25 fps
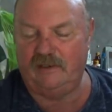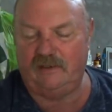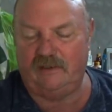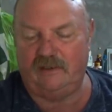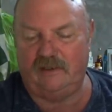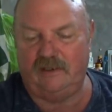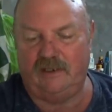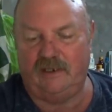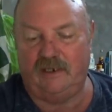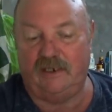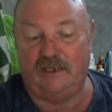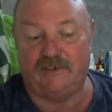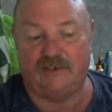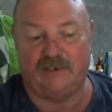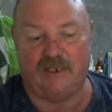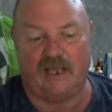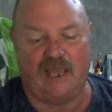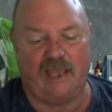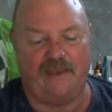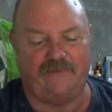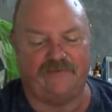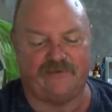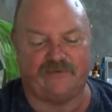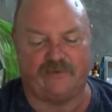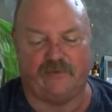in his
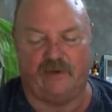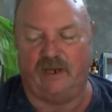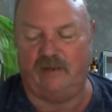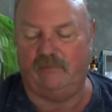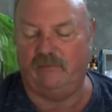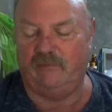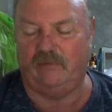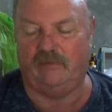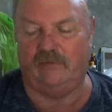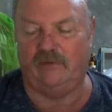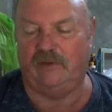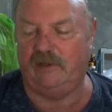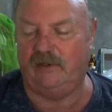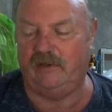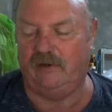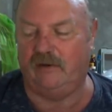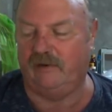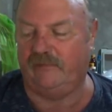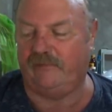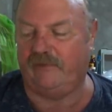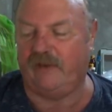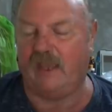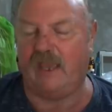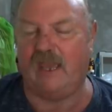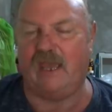live stream,
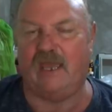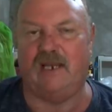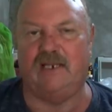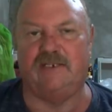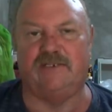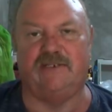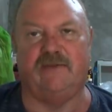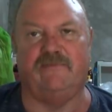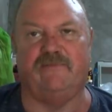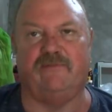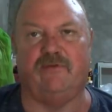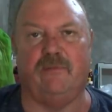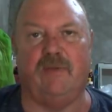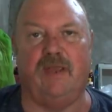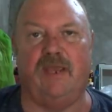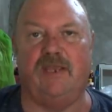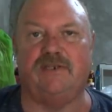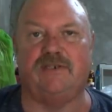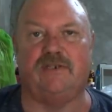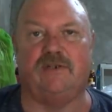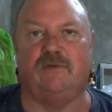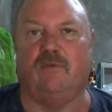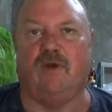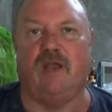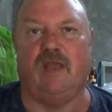if I had his
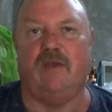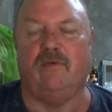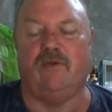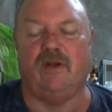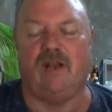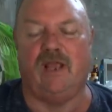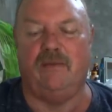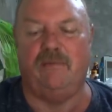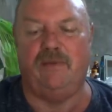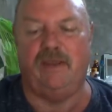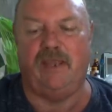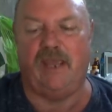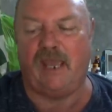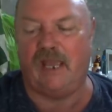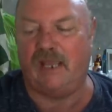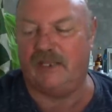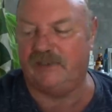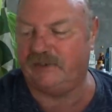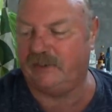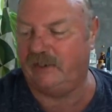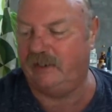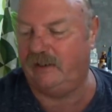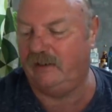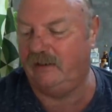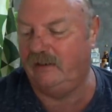information, why would I be
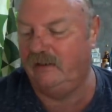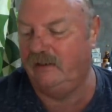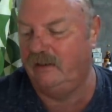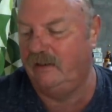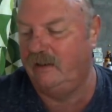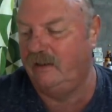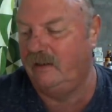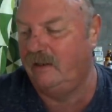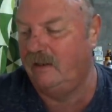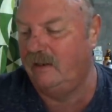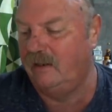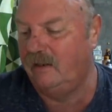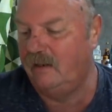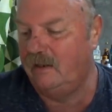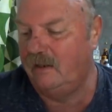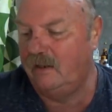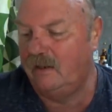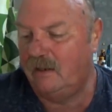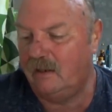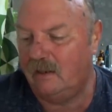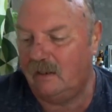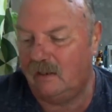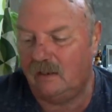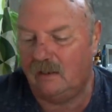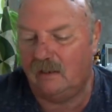asking?
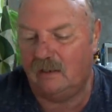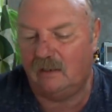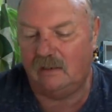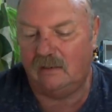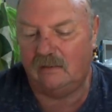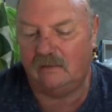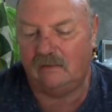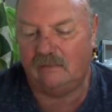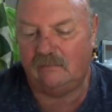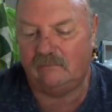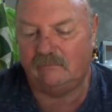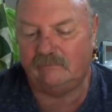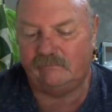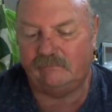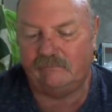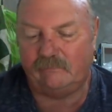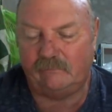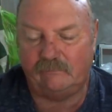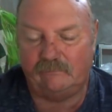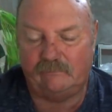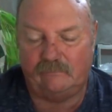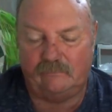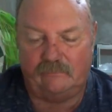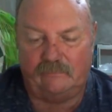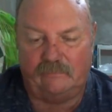And
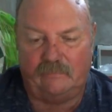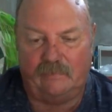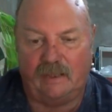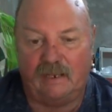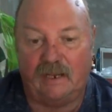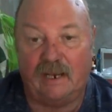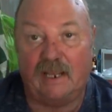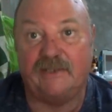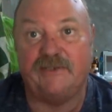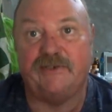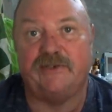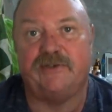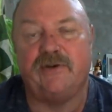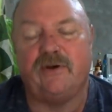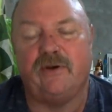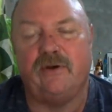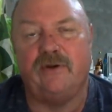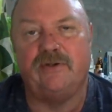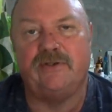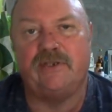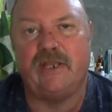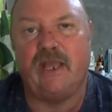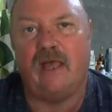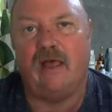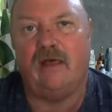as it
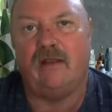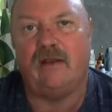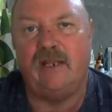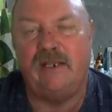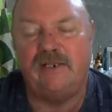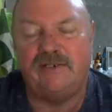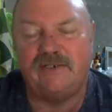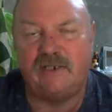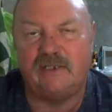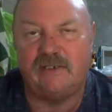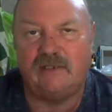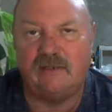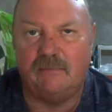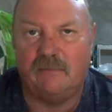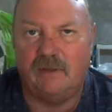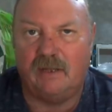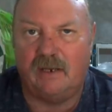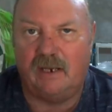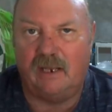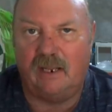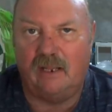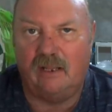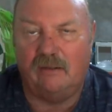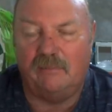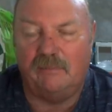turns out, he sent the
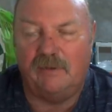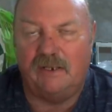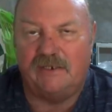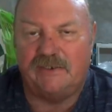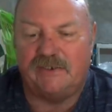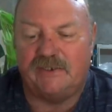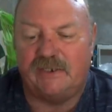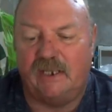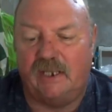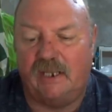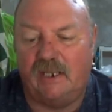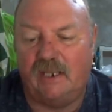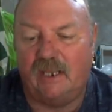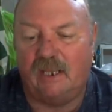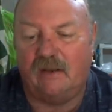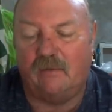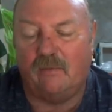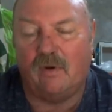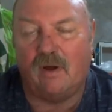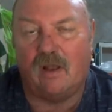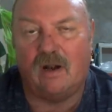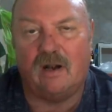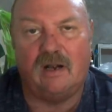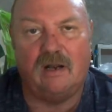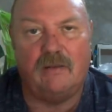money LBC and
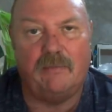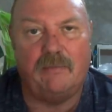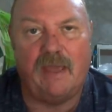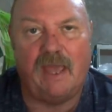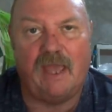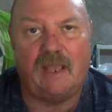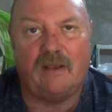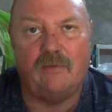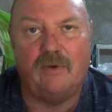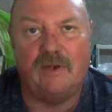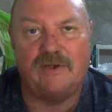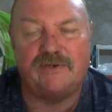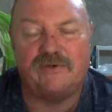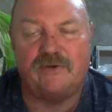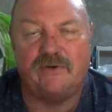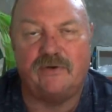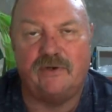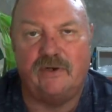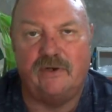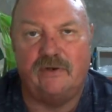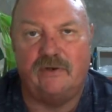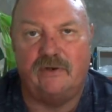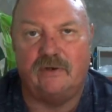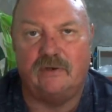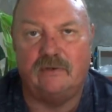wanted it back Western
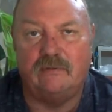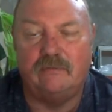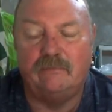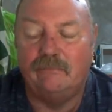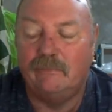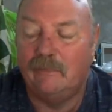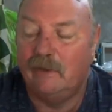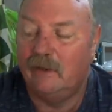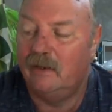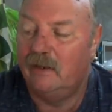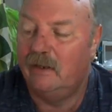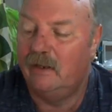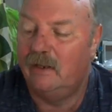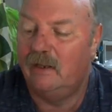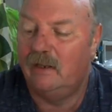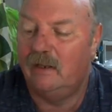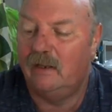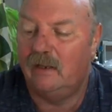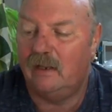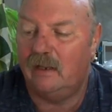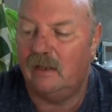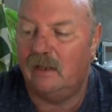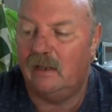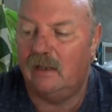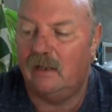Union,
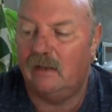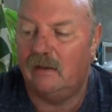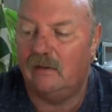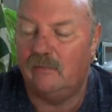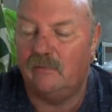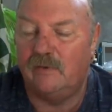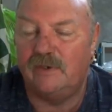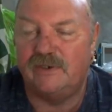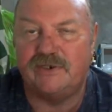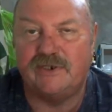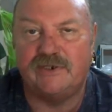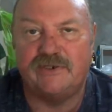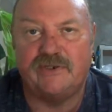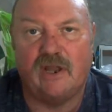which is